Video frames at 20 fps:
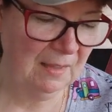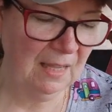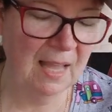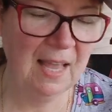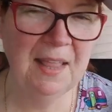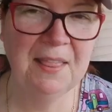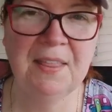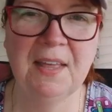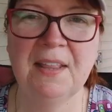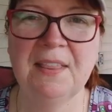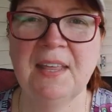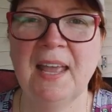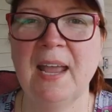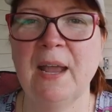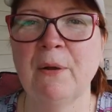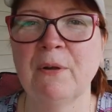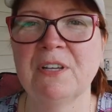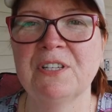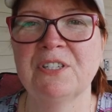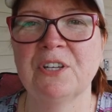And then the
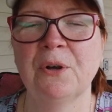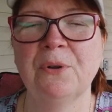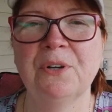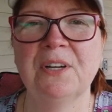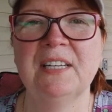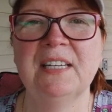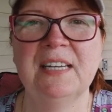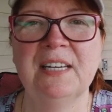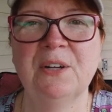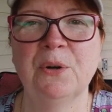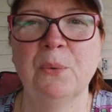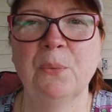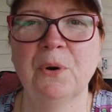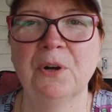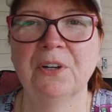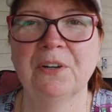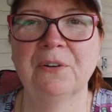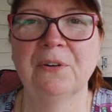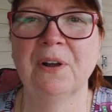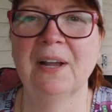Arizona
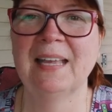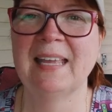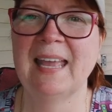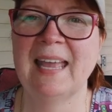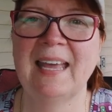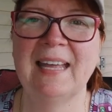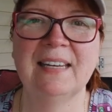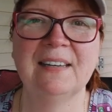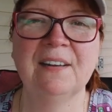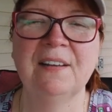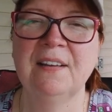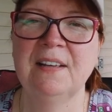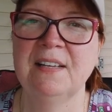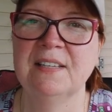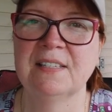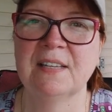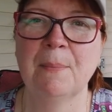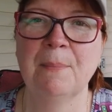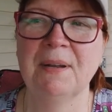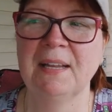Needleworker. Again,
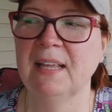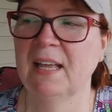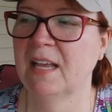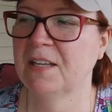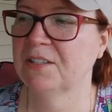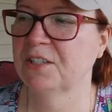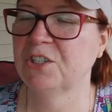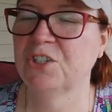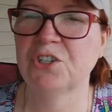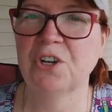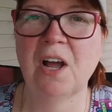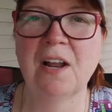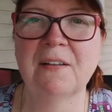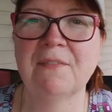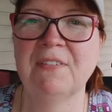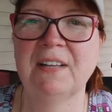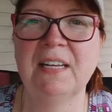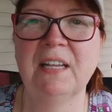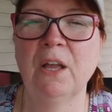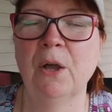somebody hasn't shot a
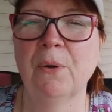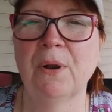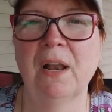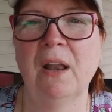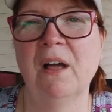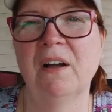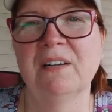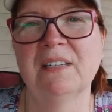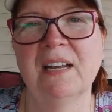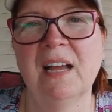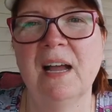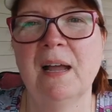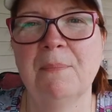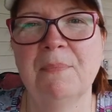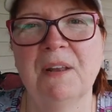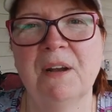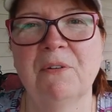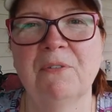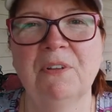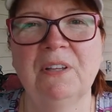video in a long time
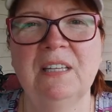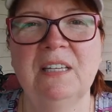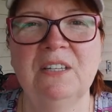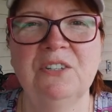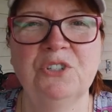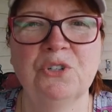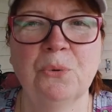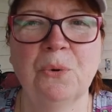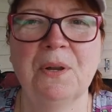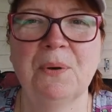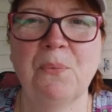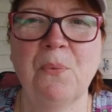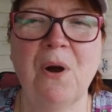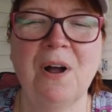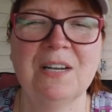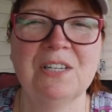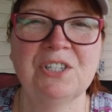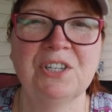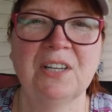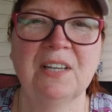that I really enjoyed
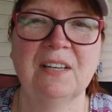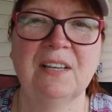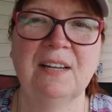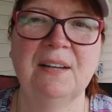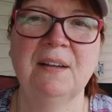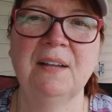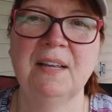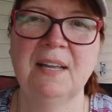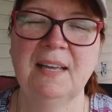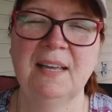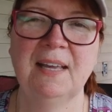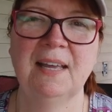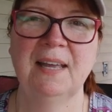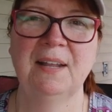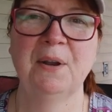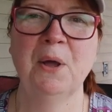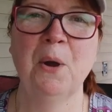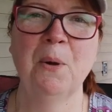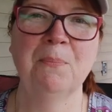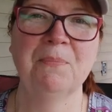watching,
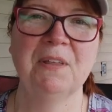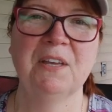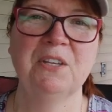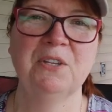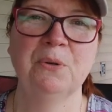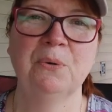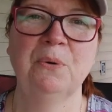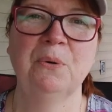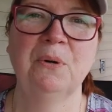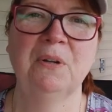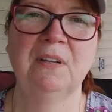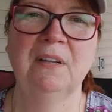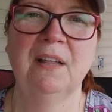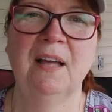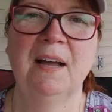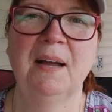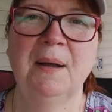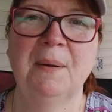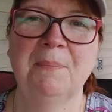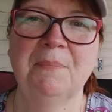and hope that you'll
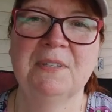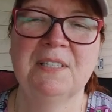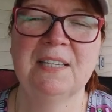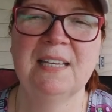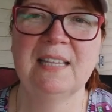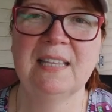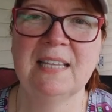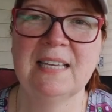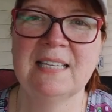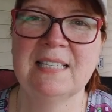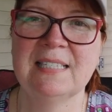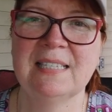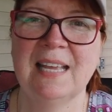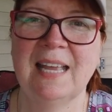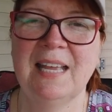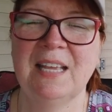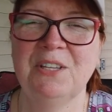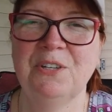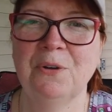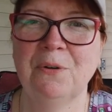see this
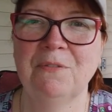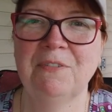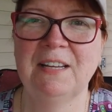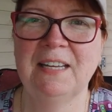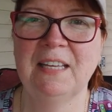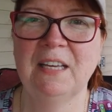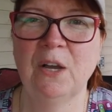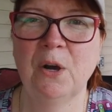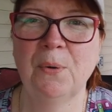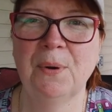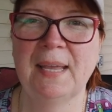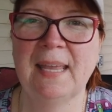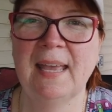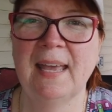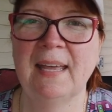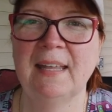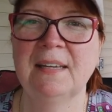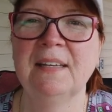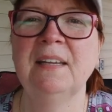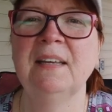and you'll video
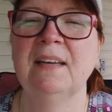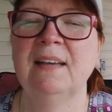again.